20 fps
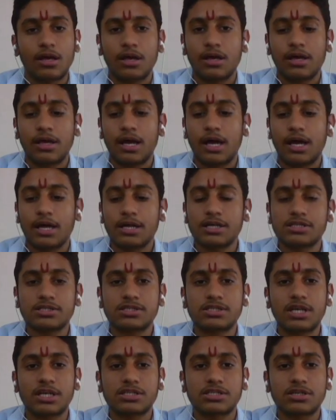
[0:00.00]
It's
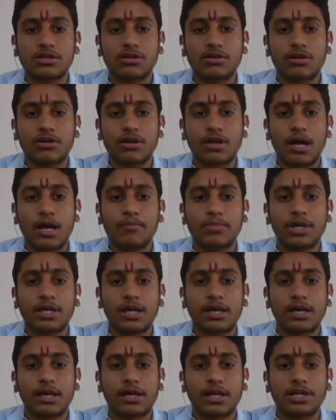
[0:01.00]
just completely
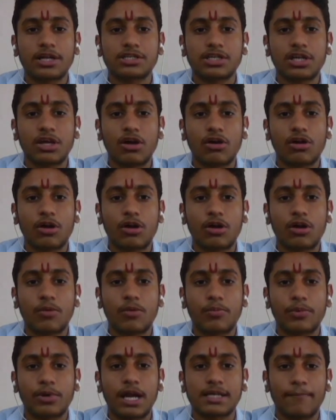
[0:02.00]
crushing our opponent. Let's
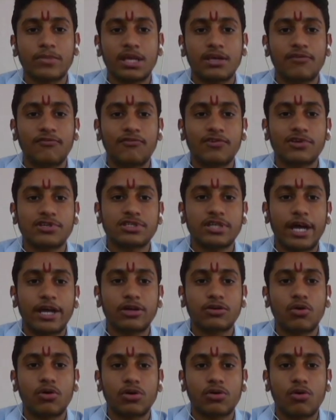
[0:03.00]
say if his knight
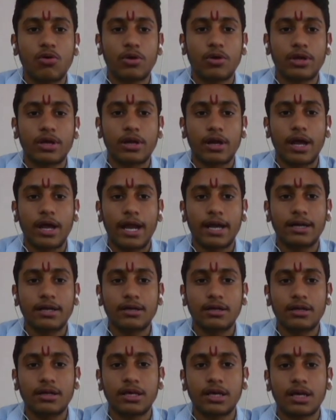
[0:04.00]
don't go here
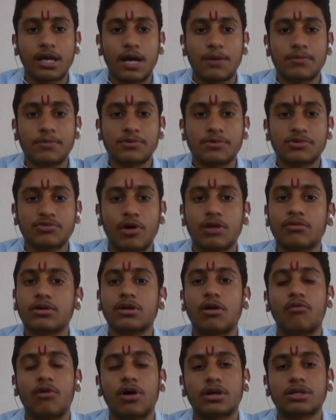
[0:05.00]
and he comes forward.
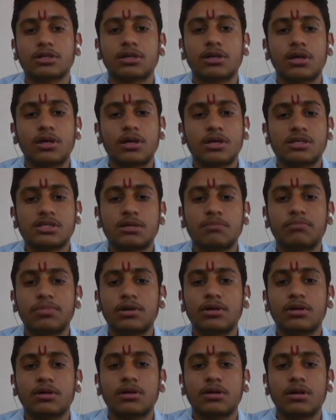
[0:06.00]
Now what?
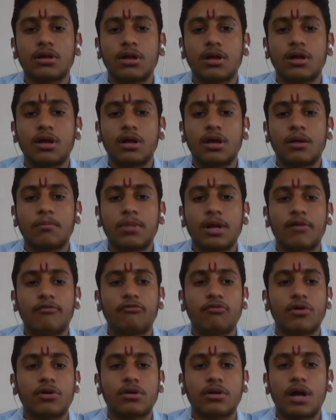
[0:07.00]
Simple. Play
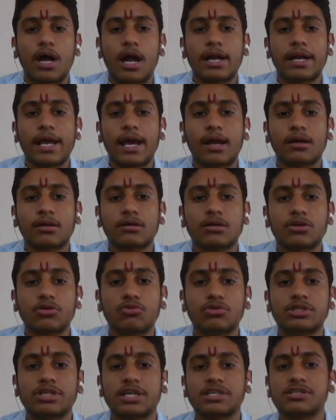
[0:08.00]
f4, attack.
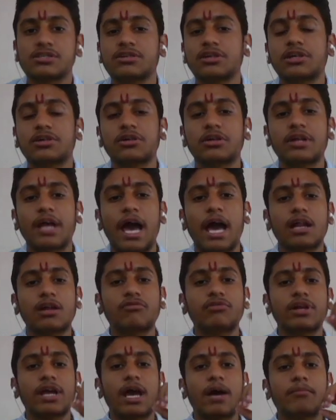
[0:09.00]
You just need to, in
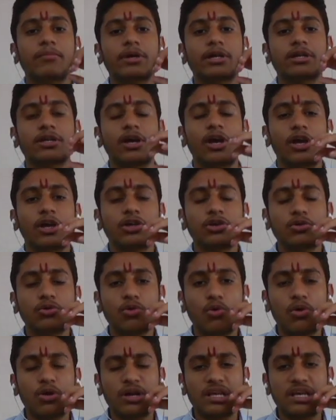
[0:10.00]
Halloween Gambit, you
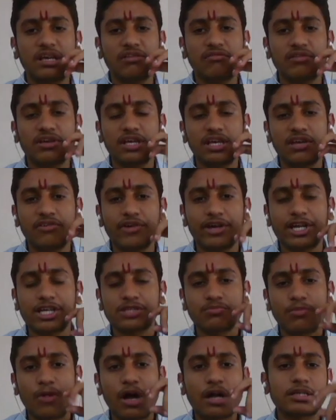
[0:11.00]
don't give even a
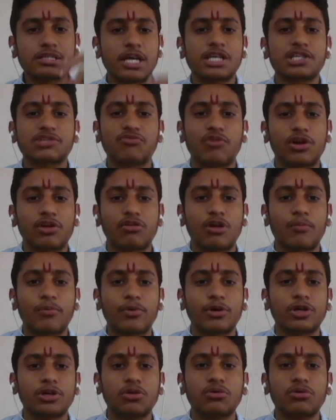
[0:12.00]
small chance for your opponent to